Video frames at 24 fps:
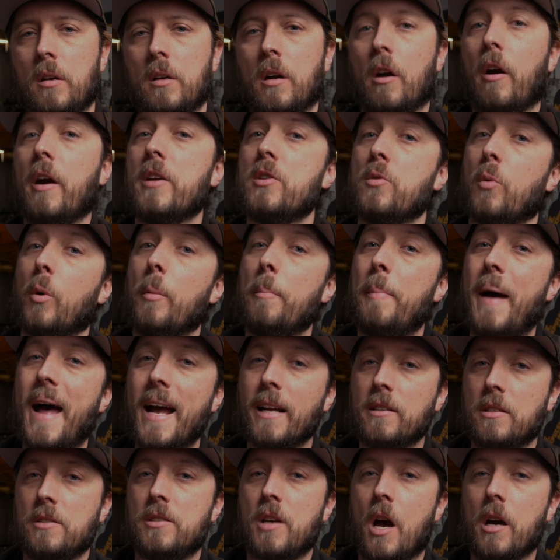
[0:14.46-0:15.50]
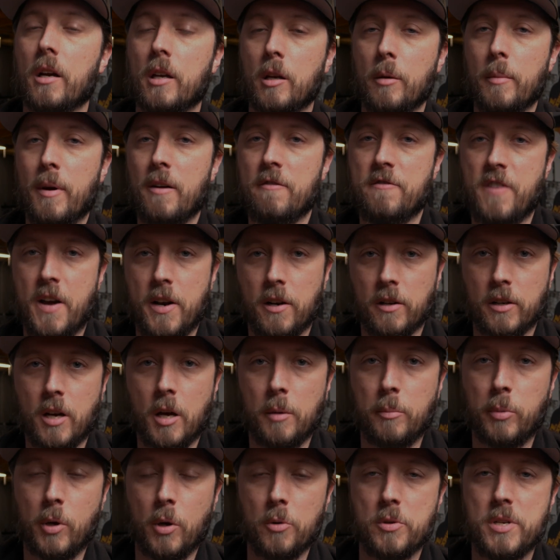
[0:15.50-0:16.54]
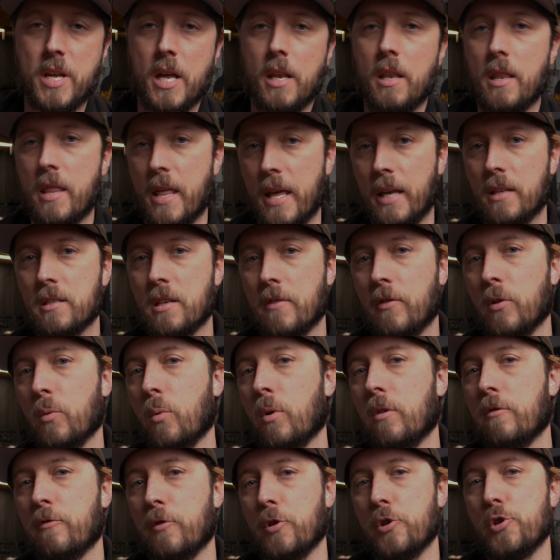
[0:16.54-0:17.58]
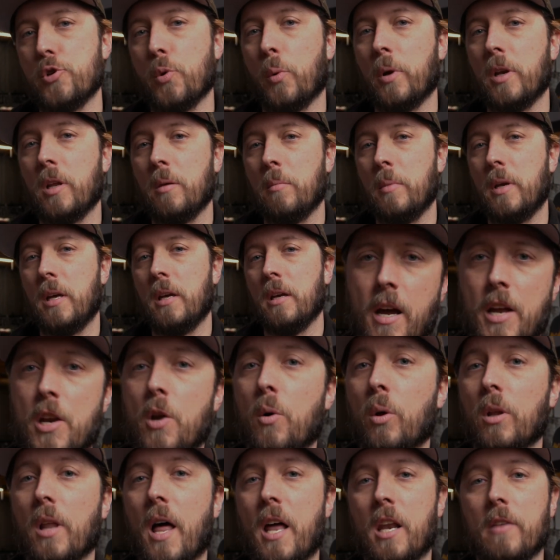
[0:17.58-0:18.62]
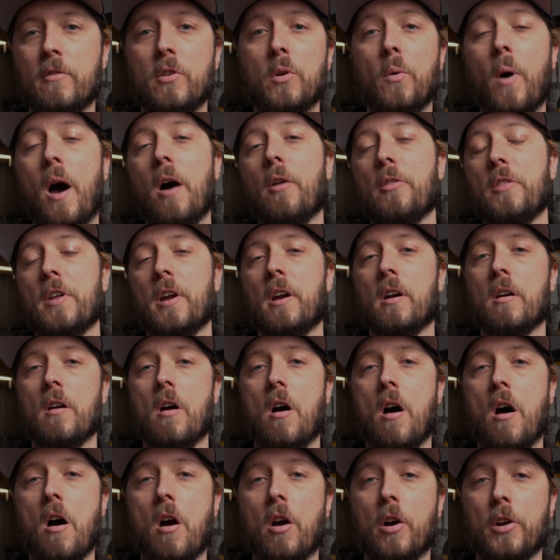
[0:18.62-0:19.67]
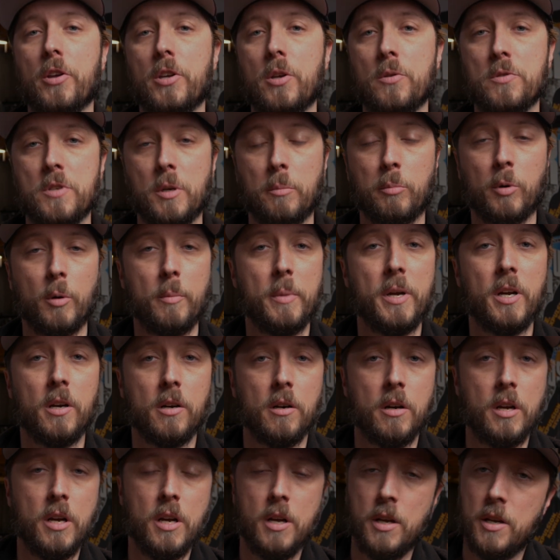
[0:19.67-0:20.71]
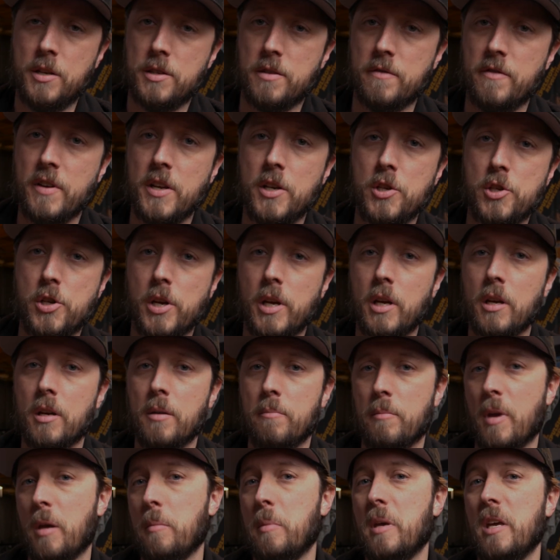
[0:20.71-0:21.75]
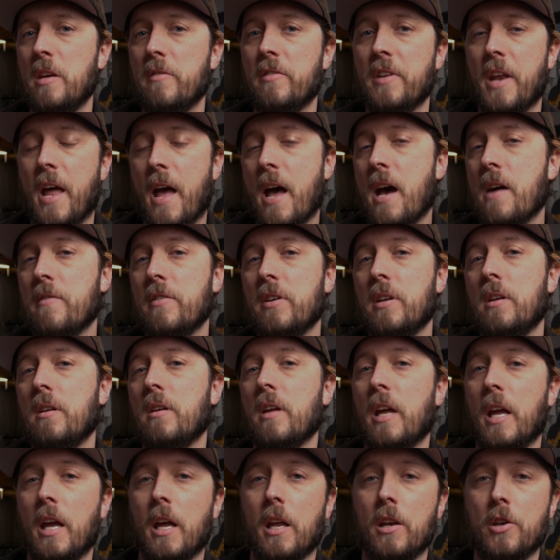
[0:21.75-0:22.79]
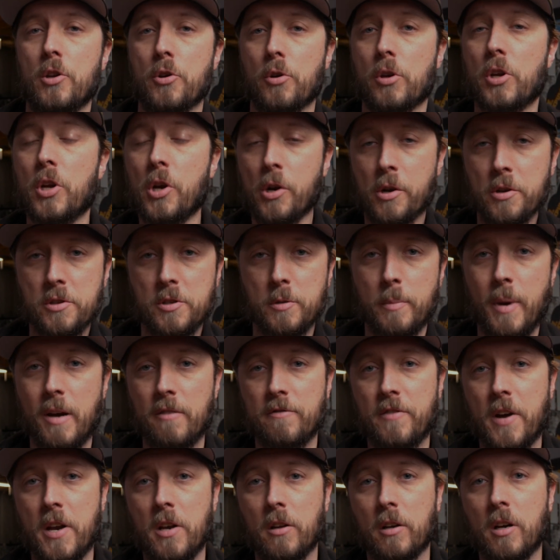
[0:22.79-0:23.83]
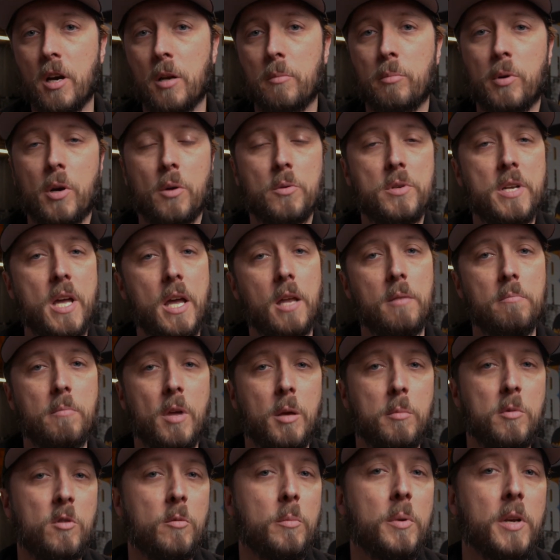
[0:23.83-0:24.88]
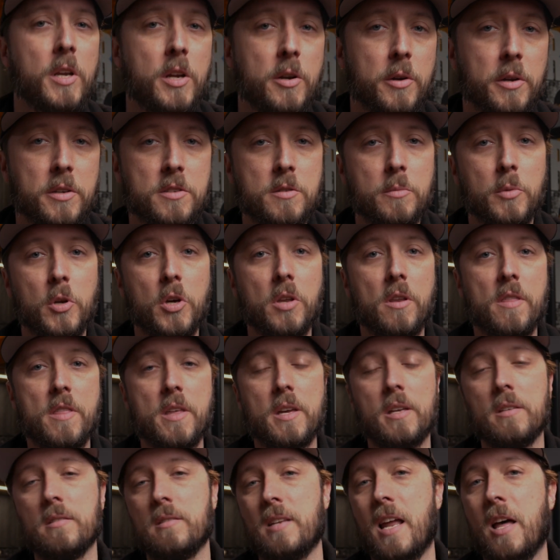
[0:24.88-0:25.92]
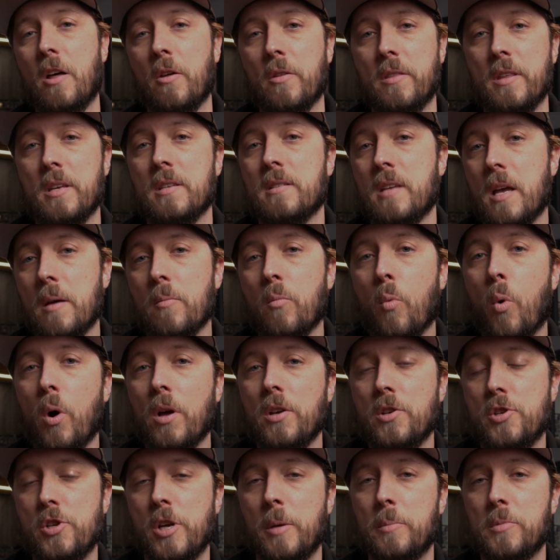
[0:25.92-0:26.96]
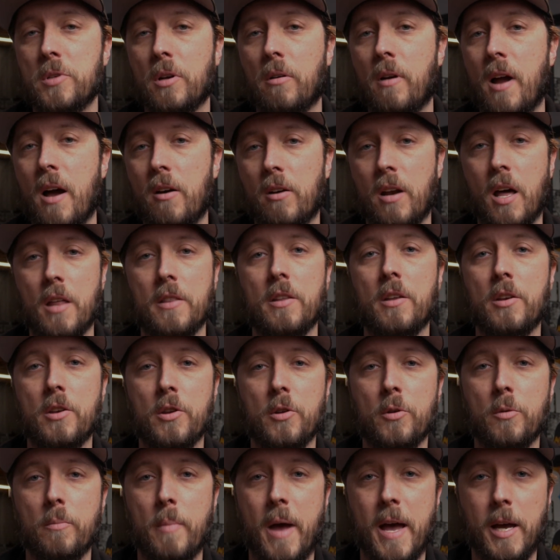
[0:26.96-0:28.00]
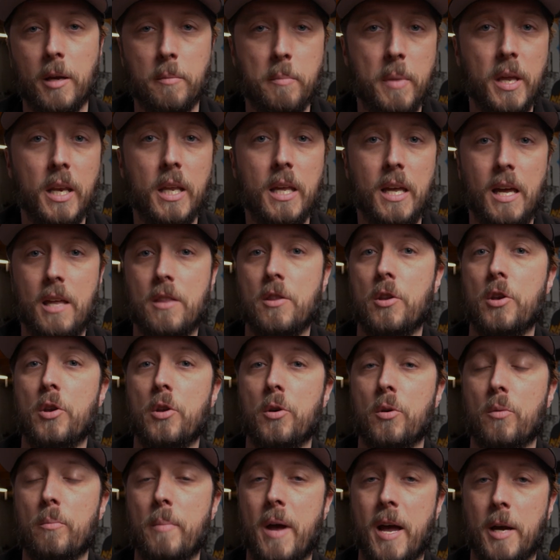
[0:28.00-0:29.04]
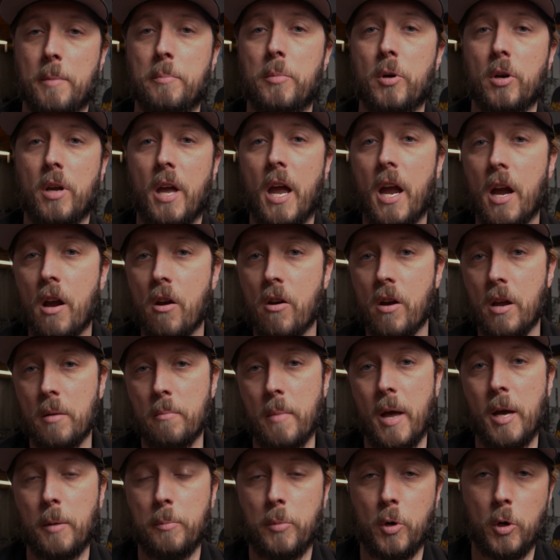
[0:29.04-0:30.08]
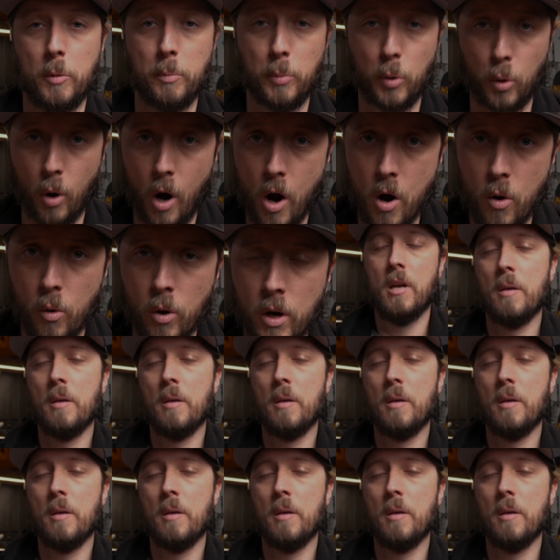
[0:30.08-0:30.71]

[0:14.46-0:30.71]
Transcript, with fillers: All right, so we're back to talking about Final Cut Pro X. Thanks everyone for joining me. I know a lot of you out there are using Premiere, DaVinci, maybe even Avid, and you're curious about Final Cut Pro X. Maybe you've been hearing some good things now that these M1 chips are out on the new Mac Mini and the new MacBook Air and MacBook Pro.